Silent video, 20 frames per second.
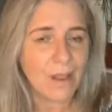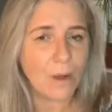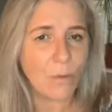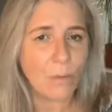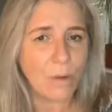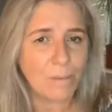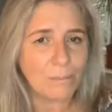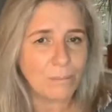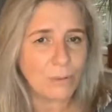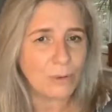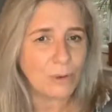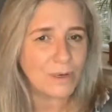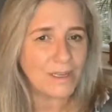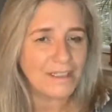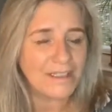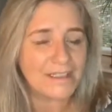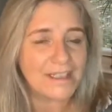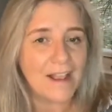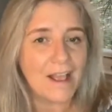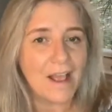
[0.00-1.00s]
At one
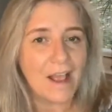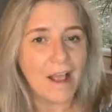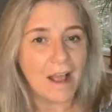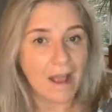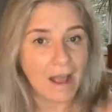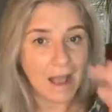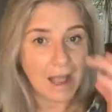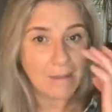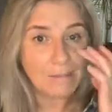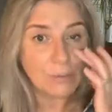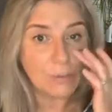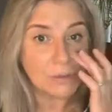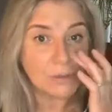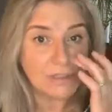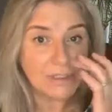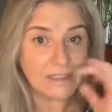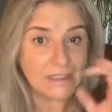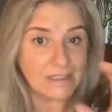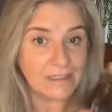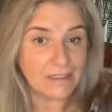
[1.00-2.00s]
point, I
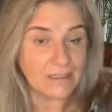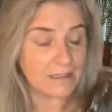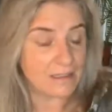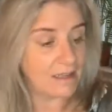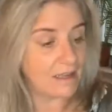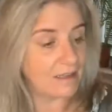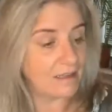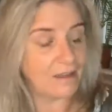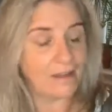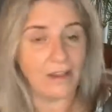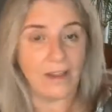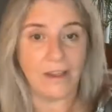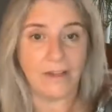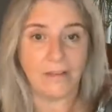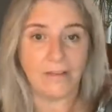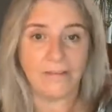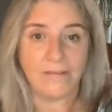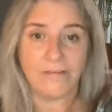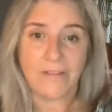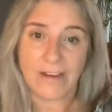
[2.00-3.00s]
bought a little
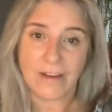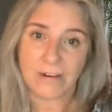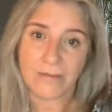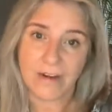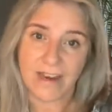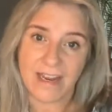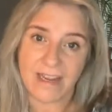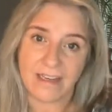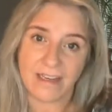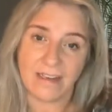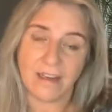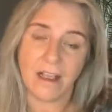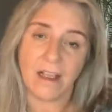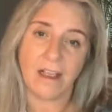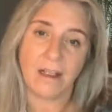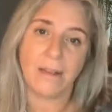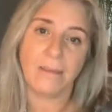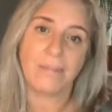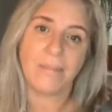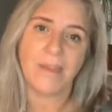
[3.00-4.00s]
figurine.
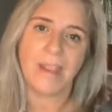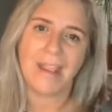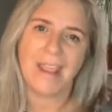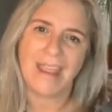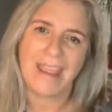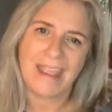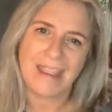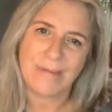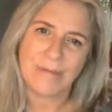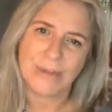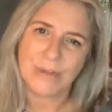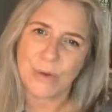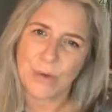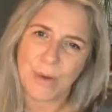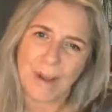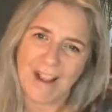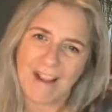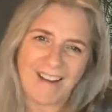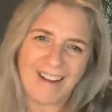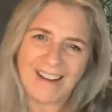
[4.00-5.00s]
He was
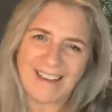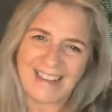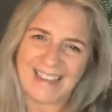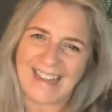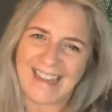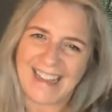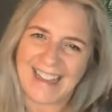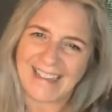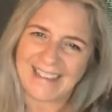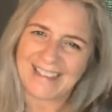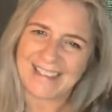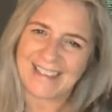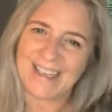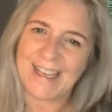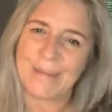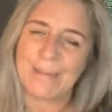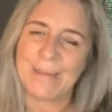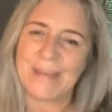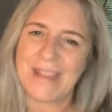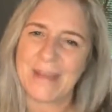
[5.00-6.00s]
quite ugly,
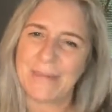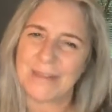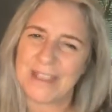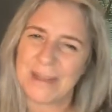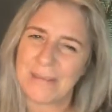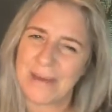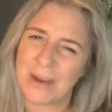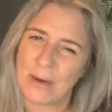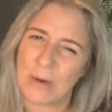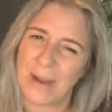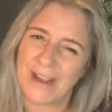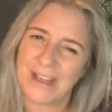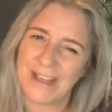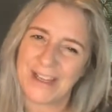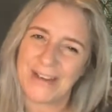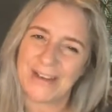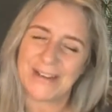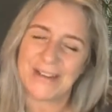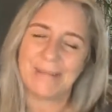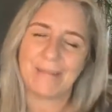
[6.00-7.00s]
actually, but there was something quite
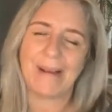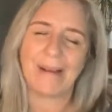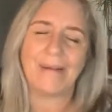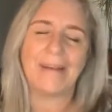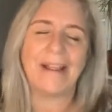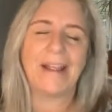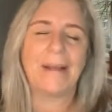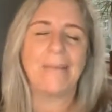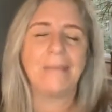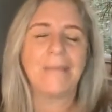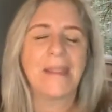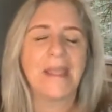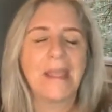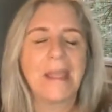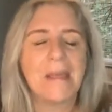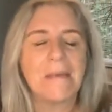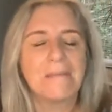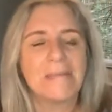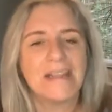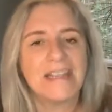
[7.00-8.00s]
cute about him.
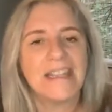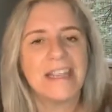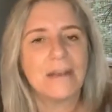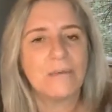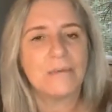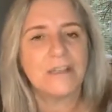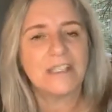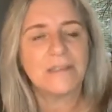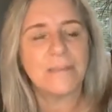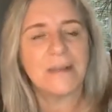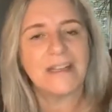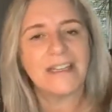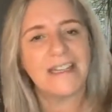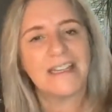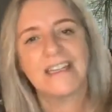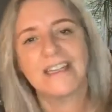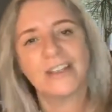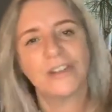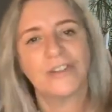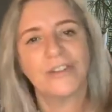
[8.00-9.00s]
But he was my
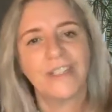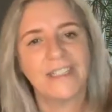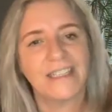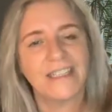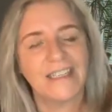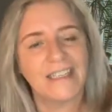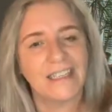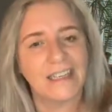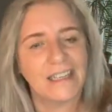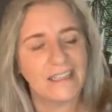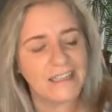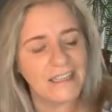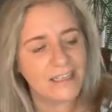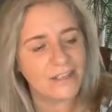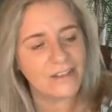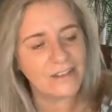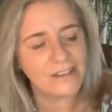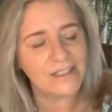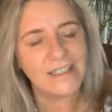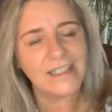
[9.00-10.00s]
inner critic, and he
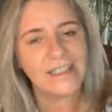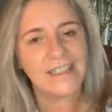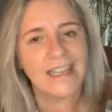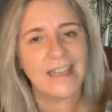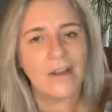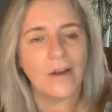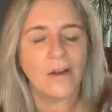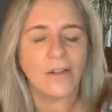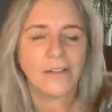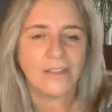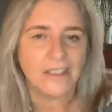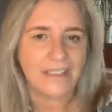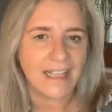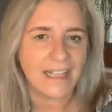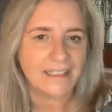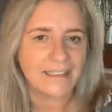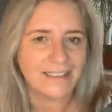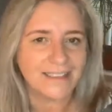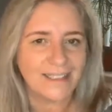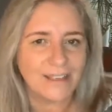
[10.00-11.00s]
used to sit on the
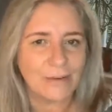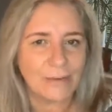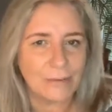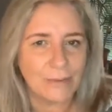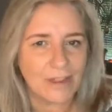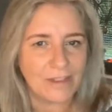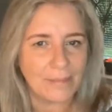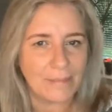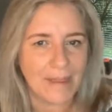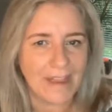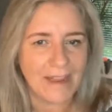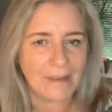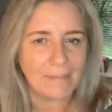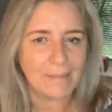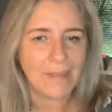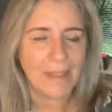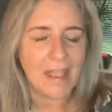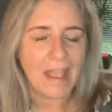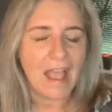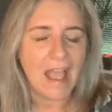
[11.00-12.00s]
desk with me.